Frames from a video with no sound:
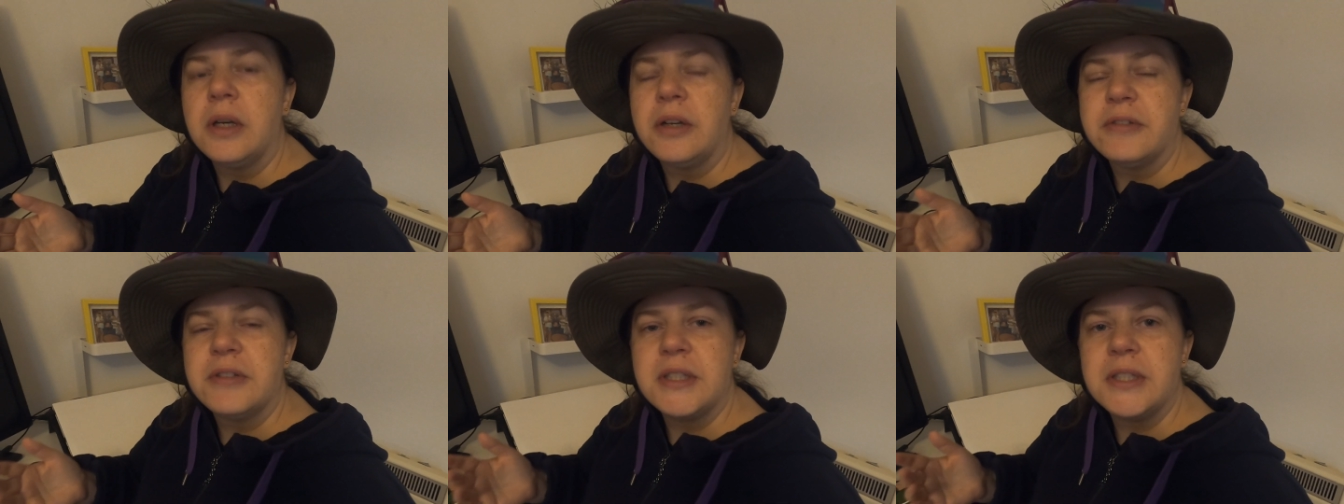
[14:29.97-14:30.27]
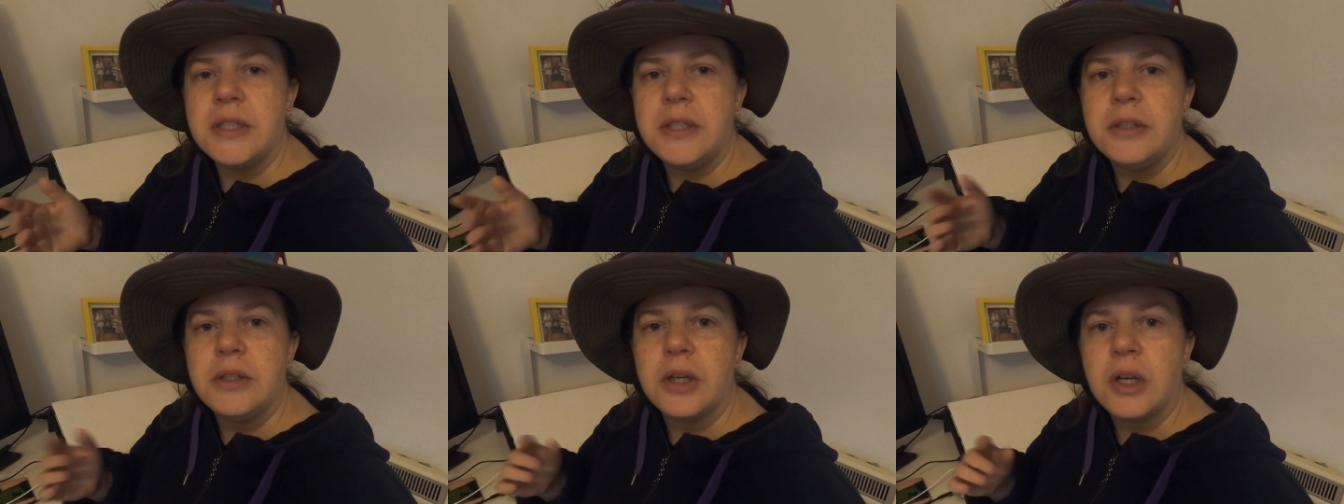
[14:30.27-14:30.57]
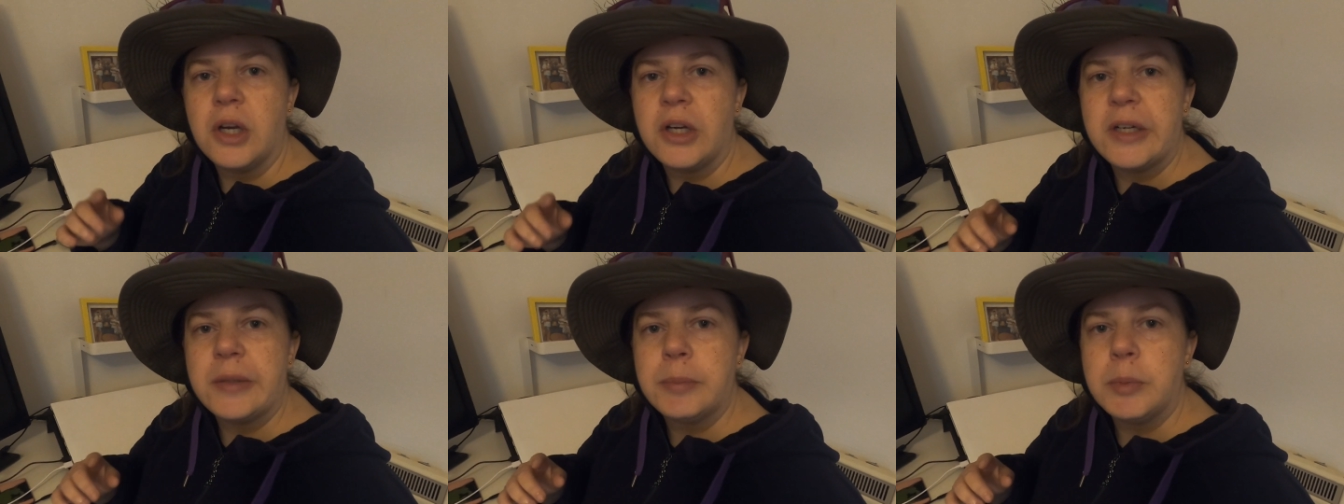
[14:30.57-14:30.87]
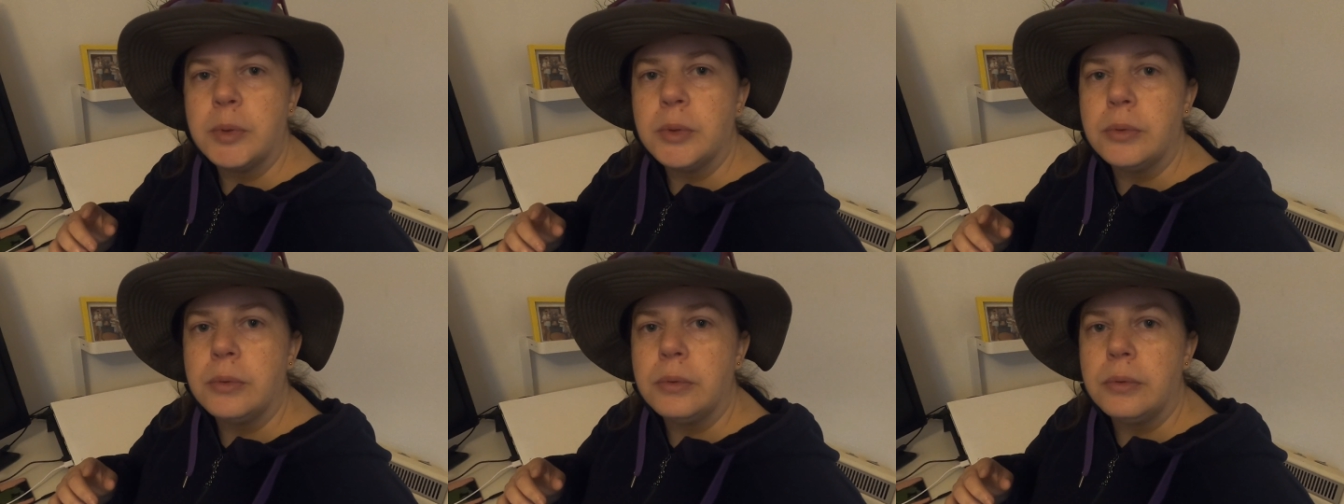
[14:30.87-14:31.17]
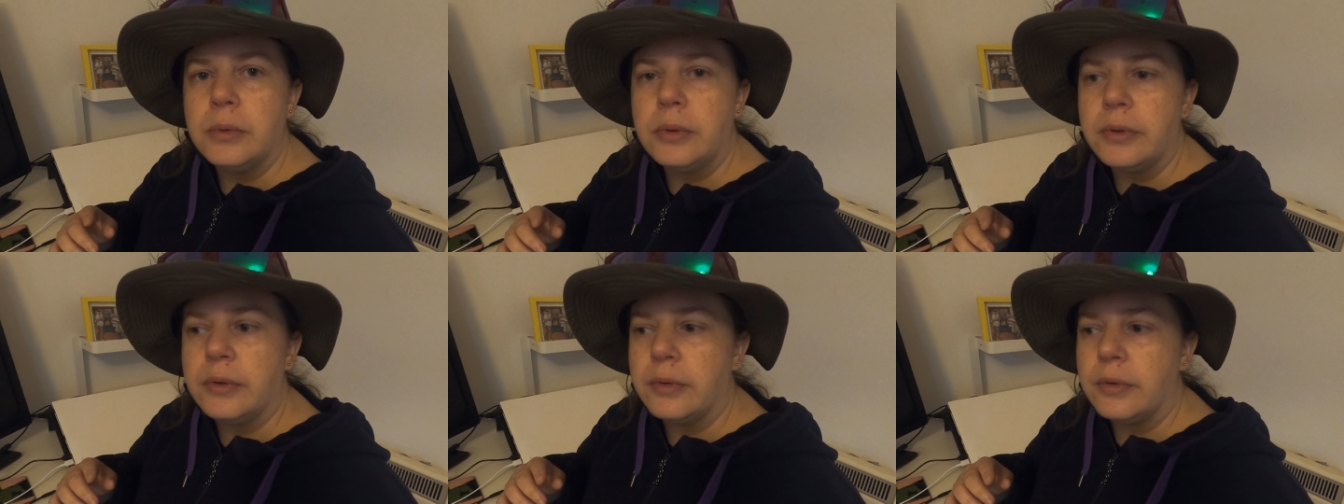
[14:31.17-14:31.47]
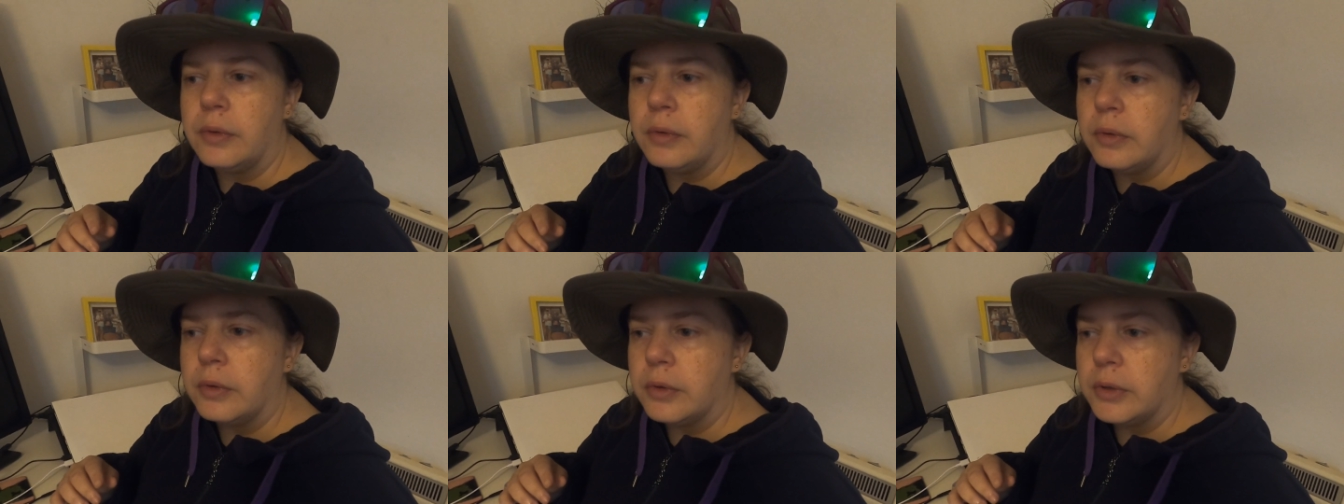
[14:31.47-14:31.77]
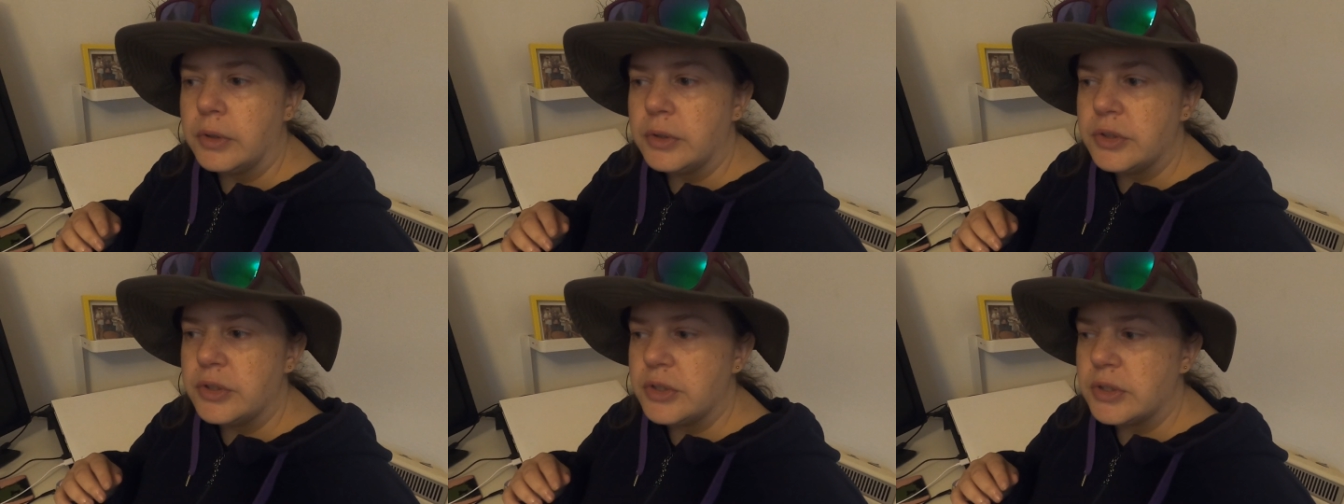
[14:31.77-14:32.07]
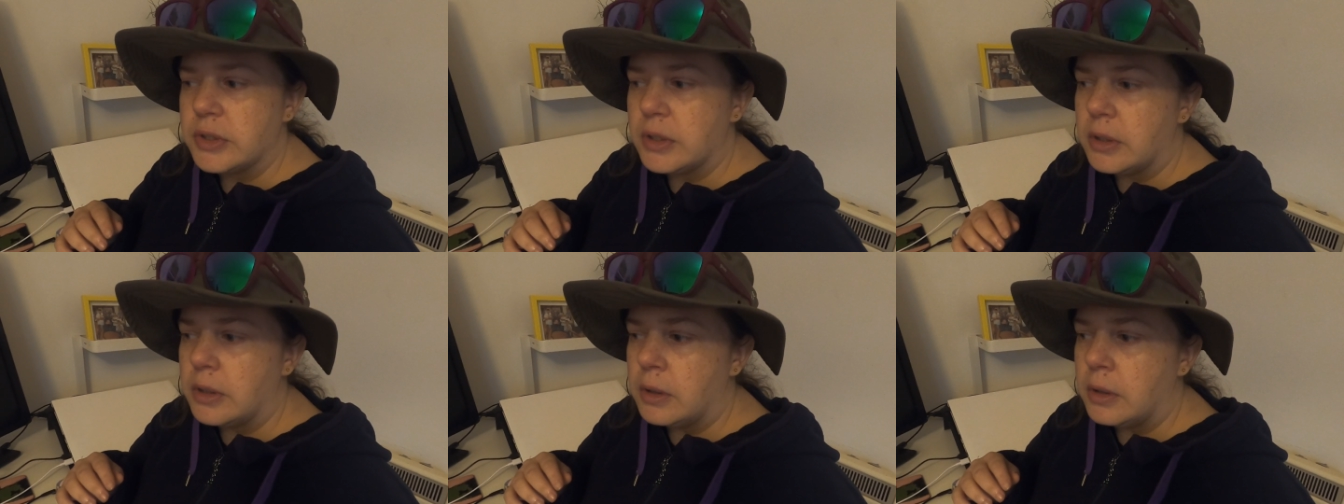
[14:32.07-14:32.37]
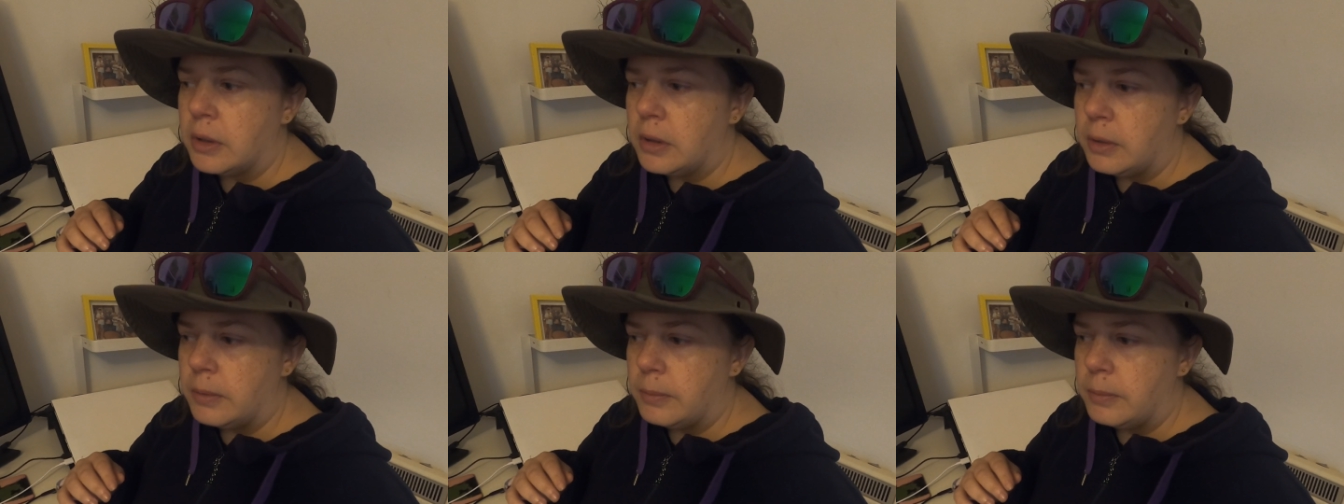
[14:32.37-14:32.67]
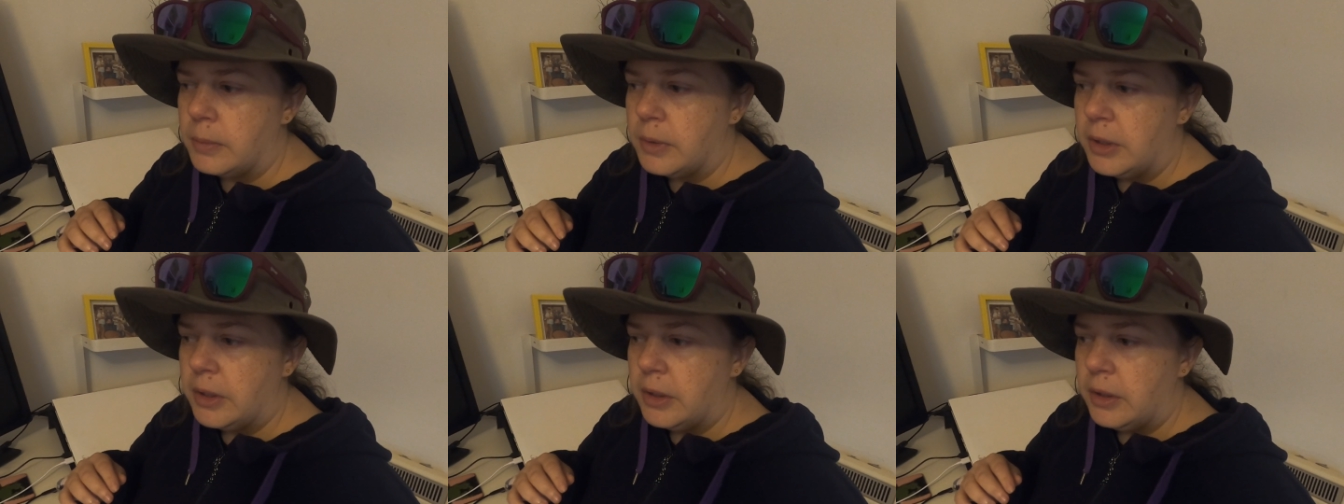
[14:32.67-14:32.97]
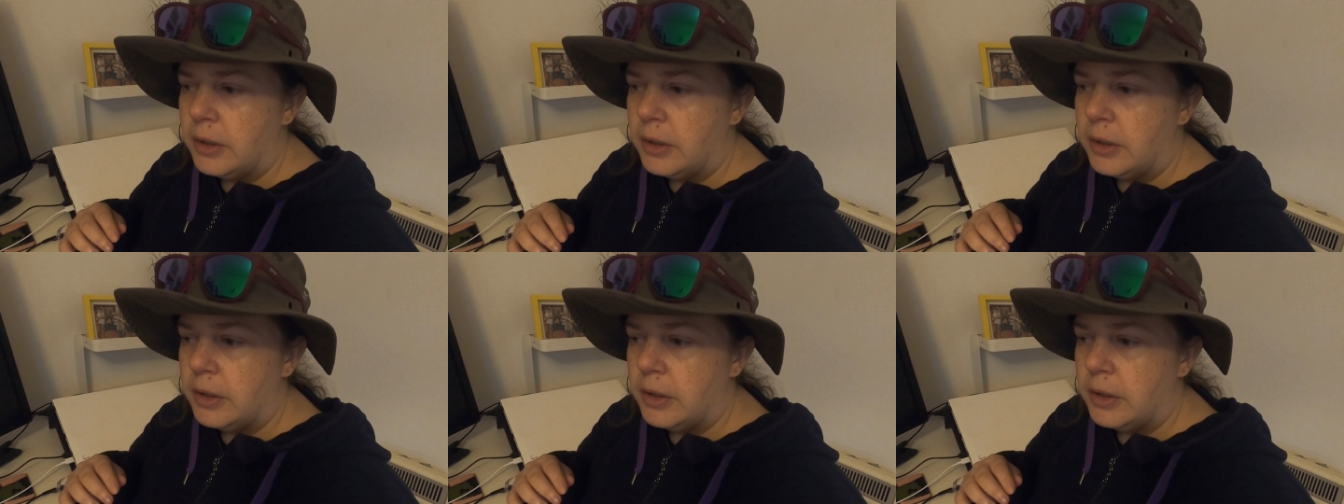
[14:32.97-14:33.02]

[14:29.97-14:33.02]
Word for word: I've seen a couple that um,